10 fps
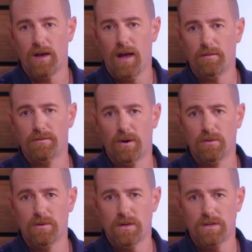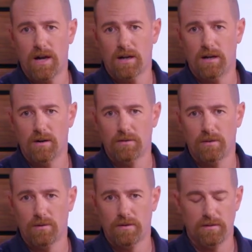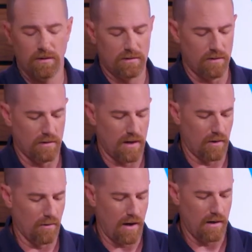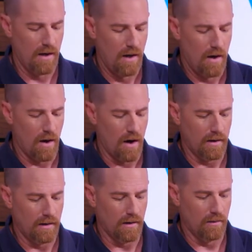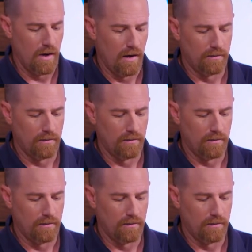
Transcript: headphone jack here, so listening to all that great audio.